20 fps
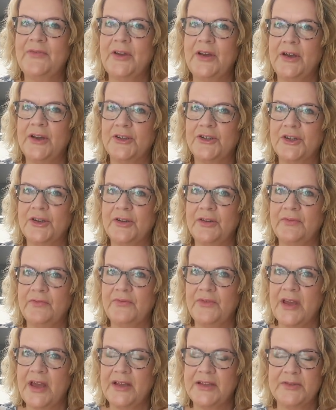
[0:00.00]
version
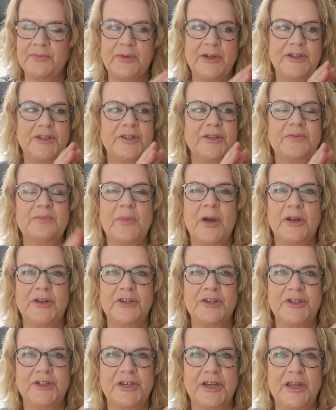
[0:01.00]
of this, which is
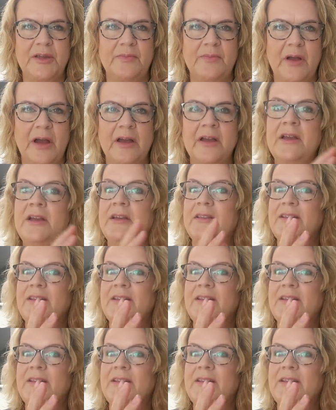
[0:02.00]
much cheaper.